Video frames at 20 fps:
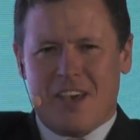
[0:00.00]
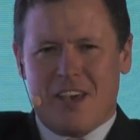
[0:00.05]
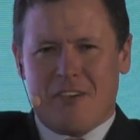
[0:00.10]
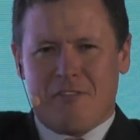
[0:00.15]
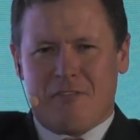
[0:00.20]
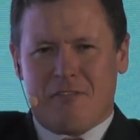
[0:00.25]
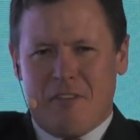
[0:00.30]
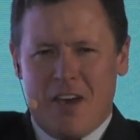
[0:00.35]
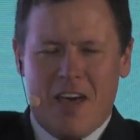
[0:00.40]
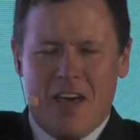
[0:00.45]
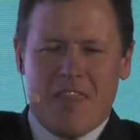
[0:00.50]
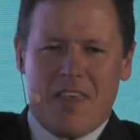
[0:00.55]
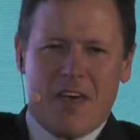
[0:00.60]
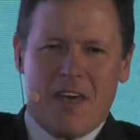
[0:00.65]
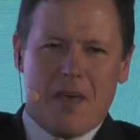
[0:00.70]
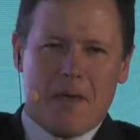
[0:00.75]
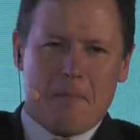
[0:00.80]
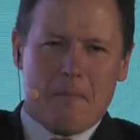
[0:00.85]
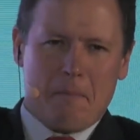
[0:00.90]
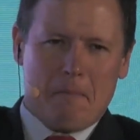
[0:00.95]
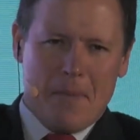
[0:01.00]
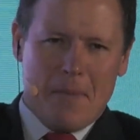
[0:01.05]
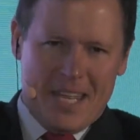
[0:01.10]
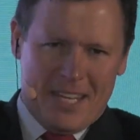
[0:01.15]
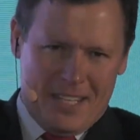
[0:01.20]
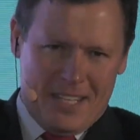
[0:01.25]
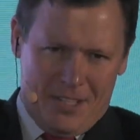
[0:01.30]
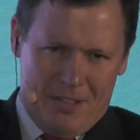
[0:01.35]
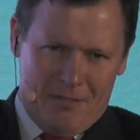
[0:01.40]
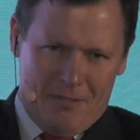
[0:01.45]
Fada
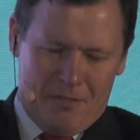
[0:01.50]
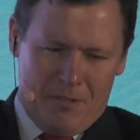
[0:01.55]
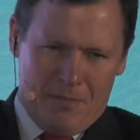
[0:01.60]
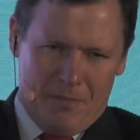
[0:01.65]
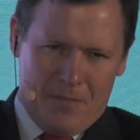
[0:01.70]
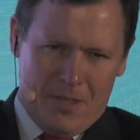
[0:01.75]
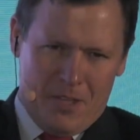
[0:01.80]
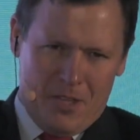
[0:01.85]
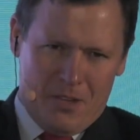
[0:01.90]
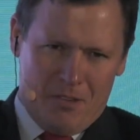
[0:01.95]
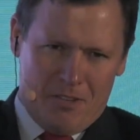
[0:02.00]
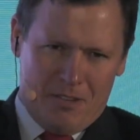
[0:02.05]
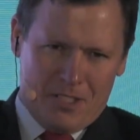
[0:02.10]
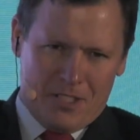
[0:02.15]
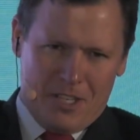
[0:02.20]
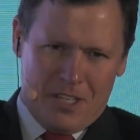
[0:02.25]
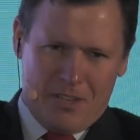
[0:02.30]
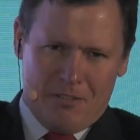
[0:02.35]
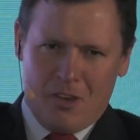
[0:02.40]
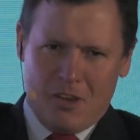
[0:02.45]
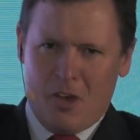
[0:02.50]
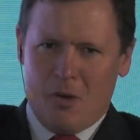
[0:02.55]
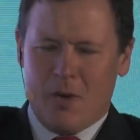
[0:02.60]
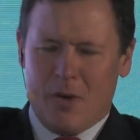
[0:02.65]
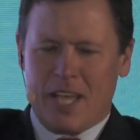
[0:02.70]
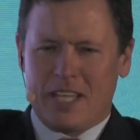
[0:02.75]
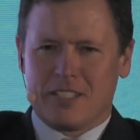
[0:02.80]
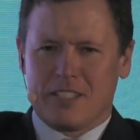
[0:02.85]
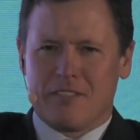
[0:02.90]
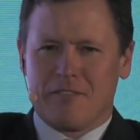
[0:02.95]
Medical from the University of Galway
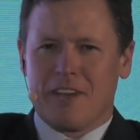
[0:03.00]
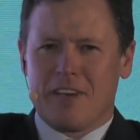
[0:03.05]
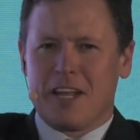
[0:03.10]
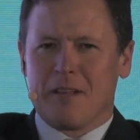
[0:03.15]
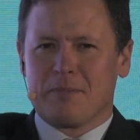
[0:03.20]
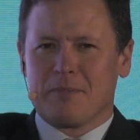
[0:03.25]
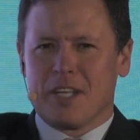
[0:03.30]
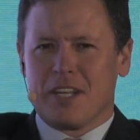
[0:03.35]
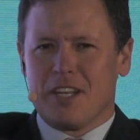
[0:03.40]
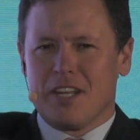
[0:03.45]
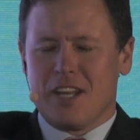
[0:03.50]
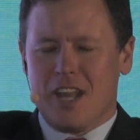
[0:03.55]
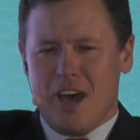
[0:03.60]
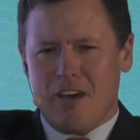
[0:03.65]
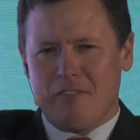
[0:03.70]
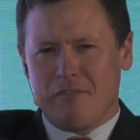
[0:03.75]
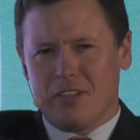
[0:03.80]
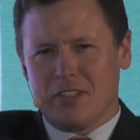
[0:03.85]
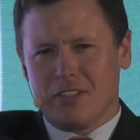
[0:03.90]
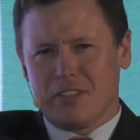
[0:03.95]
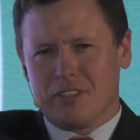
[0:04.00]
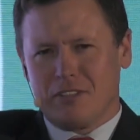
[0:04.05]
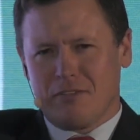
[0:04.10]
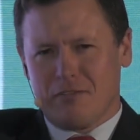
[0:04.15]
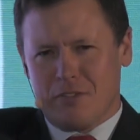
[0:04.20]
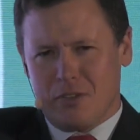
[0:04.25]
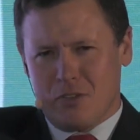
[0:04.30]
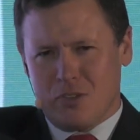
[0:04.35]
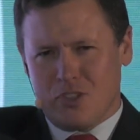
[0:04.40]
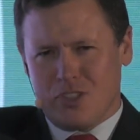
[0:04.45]
has developed a novel
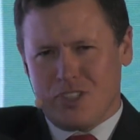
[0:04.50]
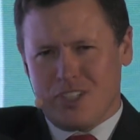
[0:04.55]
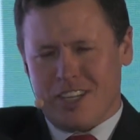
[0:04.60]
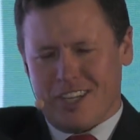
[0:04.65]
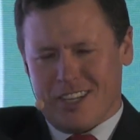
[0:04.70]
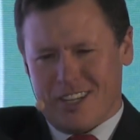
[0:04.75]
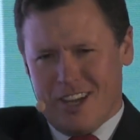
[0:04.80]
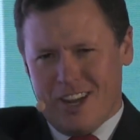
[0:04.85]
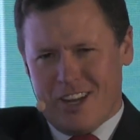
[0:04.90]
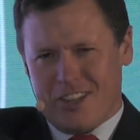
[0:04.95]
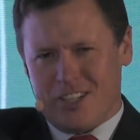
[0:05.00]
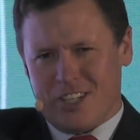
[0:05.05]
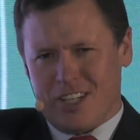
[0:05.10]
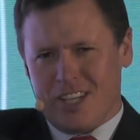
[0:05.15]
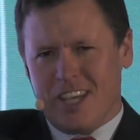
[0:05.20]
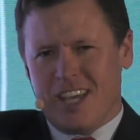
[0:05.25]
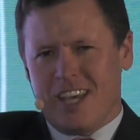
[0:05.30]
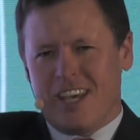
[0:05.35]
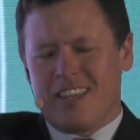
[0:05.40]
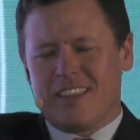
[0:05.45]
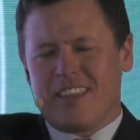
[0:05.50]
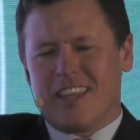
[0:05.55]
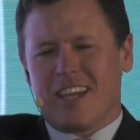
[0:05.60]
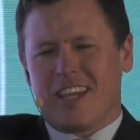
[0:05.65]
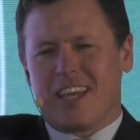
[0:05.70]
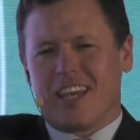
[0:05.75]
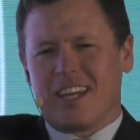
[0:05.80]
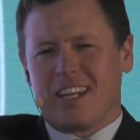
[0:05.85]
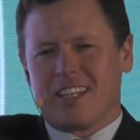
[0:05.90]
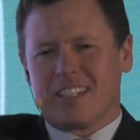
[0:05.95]
diffusion technology
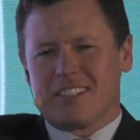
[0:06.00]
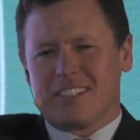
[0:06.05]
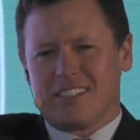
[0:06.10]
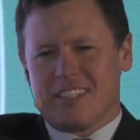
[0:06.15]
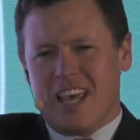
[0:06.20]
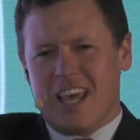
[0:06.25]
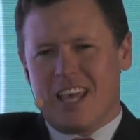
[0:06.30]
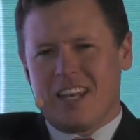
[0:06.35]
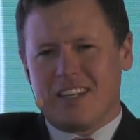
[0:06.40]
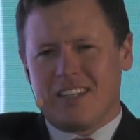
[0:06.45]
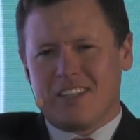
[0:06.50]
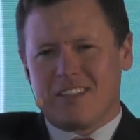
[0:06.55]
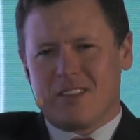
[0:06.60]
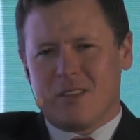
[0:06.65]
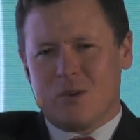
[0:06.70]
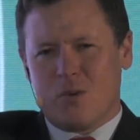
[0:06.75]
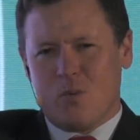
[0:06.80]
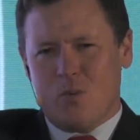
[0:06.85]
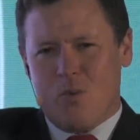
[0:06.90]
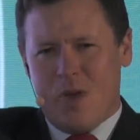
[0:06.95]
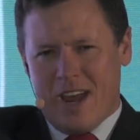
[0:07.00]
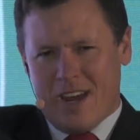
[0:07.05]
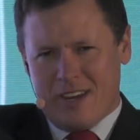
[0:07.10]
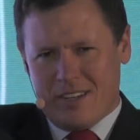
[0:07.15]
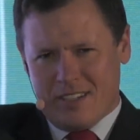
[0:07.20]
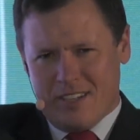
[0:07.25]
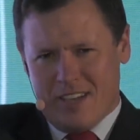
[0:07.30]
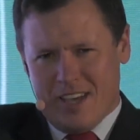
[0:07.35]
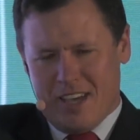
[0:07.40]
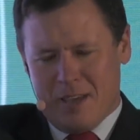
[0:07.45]
that can extend the wear
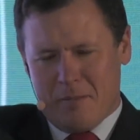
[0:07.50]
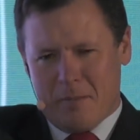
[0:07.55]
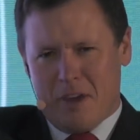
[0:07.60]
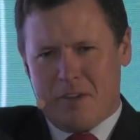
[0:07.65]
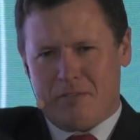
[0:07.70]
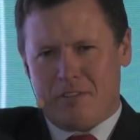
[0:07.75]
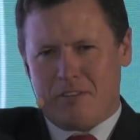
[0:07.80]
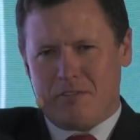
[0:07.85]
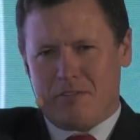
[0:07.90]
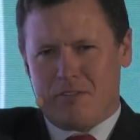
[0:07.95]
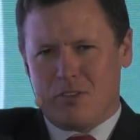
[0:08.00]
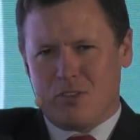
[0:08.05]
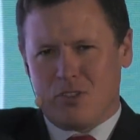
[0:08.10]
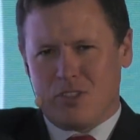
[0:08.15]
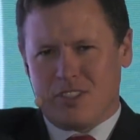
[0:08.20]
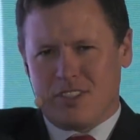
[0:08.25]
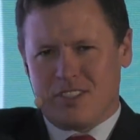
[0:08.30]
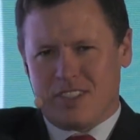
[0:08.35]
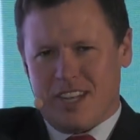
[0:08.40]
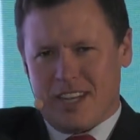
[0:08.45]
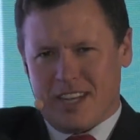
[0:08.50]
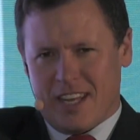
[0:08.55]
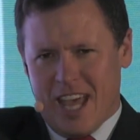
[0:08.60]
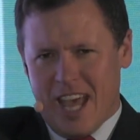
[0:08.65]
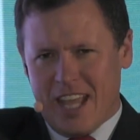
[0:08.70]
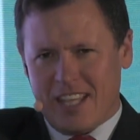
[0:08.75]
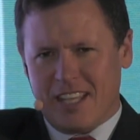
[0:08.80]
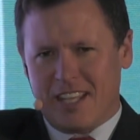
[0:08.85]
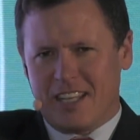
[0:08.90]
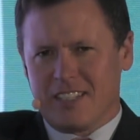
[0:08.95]
time of infusion set
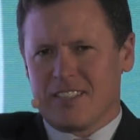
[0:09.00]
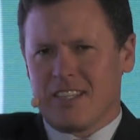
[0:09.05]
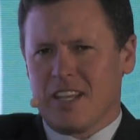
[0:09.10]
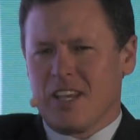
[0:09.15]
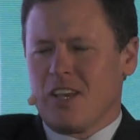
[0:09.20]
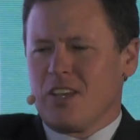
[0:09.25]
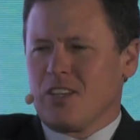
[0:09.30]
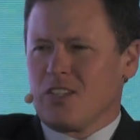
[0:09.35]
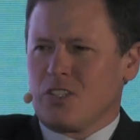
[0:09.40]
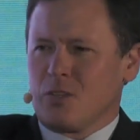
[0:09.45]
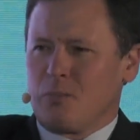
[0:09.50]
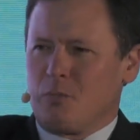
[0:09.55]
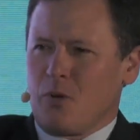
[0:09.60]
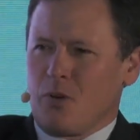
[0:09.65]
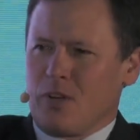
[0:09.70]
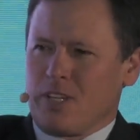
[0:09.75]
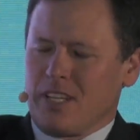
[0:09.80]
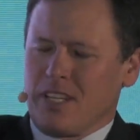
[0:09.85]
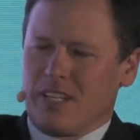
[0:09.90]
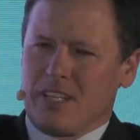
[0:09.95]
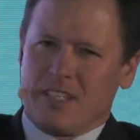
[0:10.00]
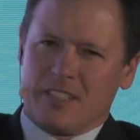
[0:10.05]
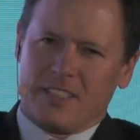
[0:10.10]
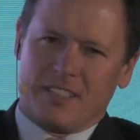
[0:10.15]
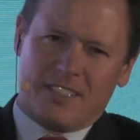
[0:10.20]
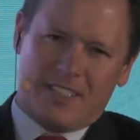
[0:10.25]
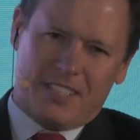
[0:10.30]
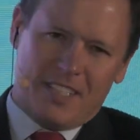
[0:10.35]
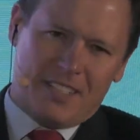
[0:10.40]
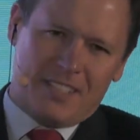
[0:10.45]
cannulas, supporting
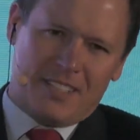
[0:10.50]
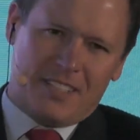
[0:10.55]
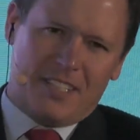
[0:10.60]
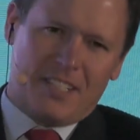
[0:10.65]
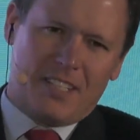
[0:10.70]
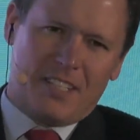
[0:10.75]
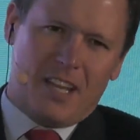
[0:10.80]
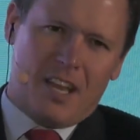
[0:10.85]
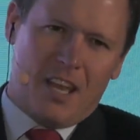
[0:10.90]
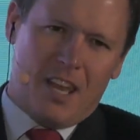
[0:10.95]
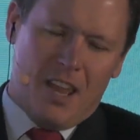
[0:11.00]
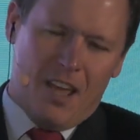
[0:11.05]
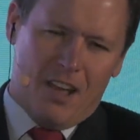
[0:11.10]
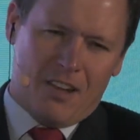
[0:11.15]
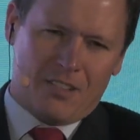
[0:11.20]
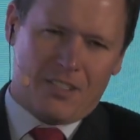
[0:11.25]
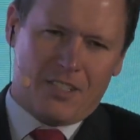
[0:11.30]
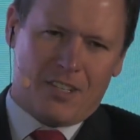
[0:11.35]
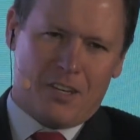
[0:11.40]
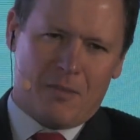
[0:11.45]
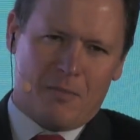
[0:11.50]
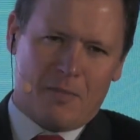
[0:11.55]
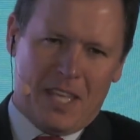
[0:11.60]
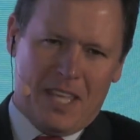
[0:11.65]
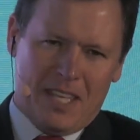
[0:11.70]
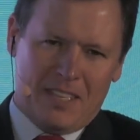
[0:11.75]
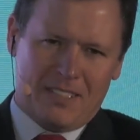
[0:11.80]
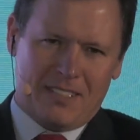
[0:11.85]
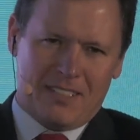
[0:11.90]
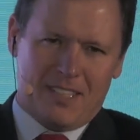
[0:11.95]
consistent long-term
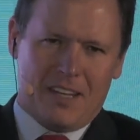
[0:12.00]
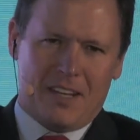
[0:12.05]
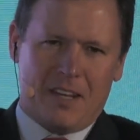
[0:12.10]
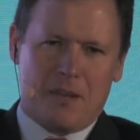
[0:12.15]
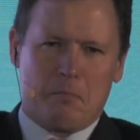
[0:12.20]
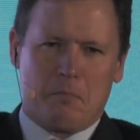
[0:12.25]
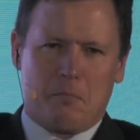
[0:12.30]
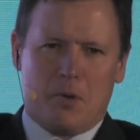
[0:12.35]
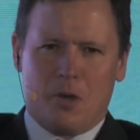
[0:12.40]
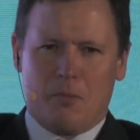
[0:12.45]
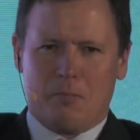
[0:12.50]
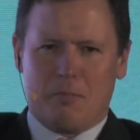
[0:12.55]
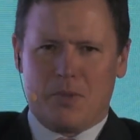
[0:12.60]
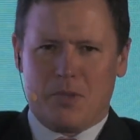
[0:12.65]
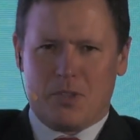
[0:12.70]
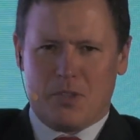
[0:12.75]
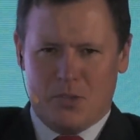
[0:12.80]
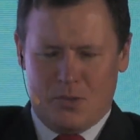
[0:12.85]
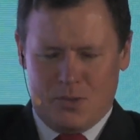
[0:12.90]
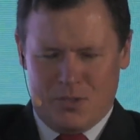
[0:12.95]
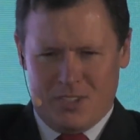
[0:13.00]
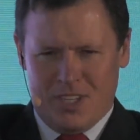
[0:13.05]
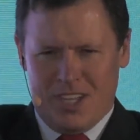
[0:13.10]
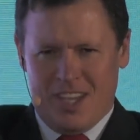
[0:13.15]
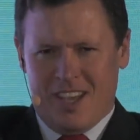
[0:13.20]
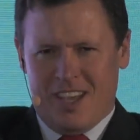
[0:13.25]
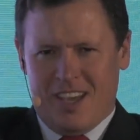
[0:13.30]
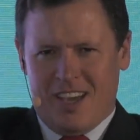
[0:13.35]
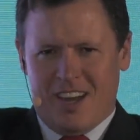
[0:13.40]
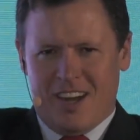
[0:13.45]
insulin pump use.
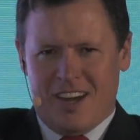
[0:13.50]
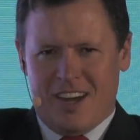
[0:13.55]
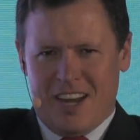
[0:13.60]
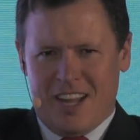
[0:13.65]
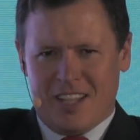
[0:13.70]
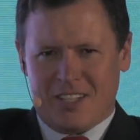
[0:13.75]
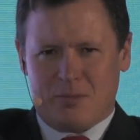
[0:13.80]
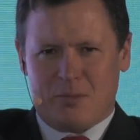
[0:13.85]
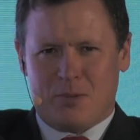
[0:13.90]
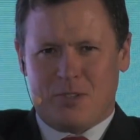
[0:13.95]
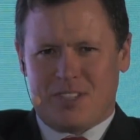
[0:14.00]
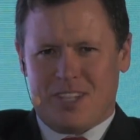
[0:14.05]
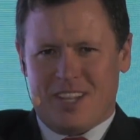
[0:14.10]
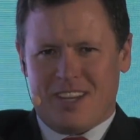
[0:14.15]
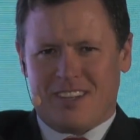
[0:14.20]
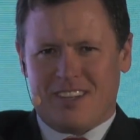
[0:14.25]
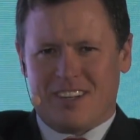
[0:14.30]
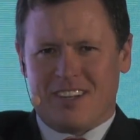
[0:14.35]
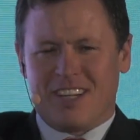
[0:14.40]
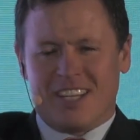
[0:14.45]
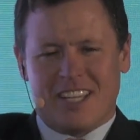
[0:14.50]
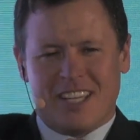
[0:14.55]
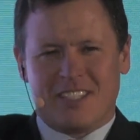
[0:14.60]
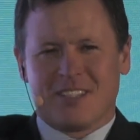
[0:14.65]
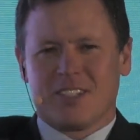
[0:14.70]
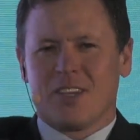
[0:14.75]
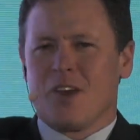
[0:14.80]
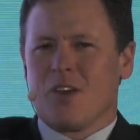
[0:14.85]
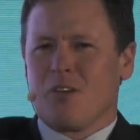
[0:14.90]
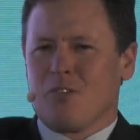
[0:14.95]
Our next presenter
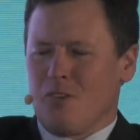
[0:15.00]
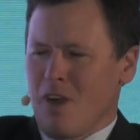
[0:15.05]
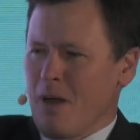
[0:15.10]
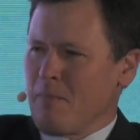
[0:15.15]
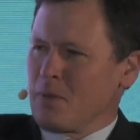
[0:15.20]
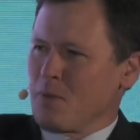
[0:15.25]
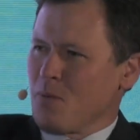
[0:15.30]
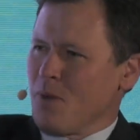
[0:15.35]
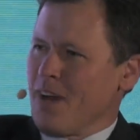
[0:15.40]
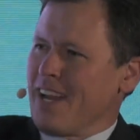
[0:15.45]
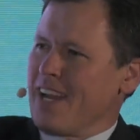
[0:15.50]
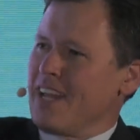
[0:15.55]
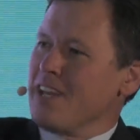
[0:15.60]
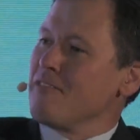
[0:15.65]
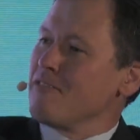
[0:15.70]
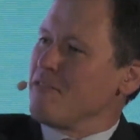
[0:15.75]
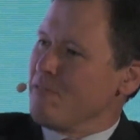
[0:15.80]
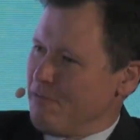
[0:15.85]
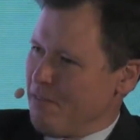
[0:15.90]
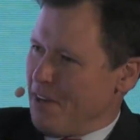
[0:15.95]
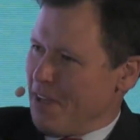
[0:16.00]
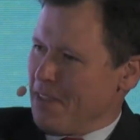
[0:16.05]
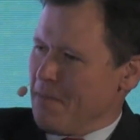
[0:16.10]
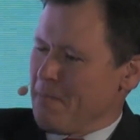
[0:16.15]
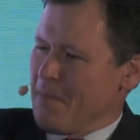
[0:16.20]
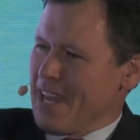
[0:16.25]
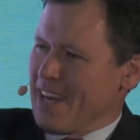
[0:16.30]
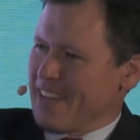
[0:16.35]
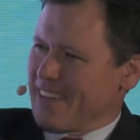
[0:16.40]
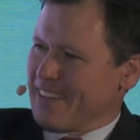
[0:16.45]
is Robert Wiley from Fada
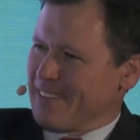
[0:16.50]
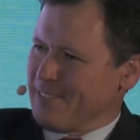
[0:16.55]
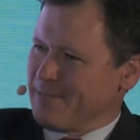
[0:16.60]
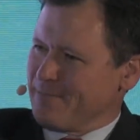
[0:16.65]
Medical.